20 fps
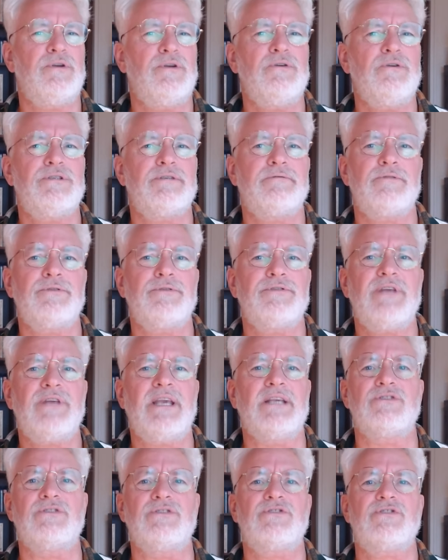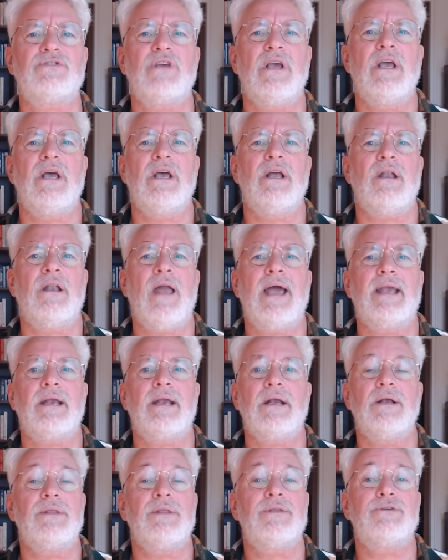beautiful things,
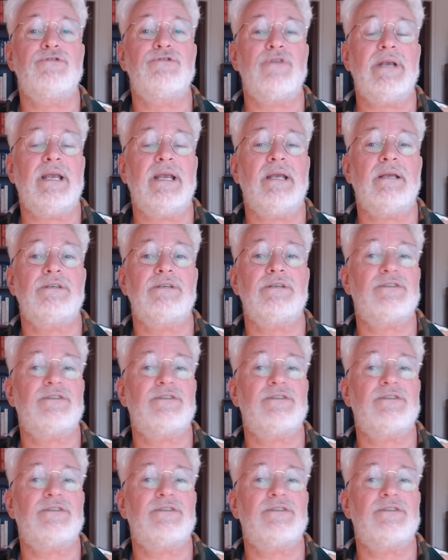like the drink